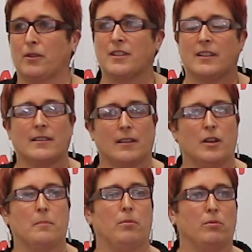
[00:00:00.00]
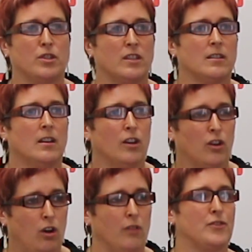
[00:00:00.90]
because it is an important
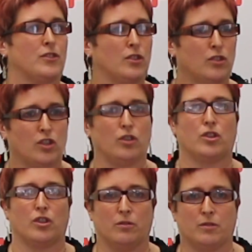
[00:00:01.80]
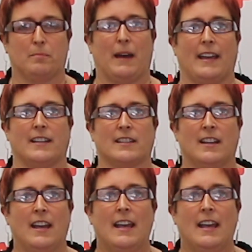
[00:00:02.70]
constitutional debate.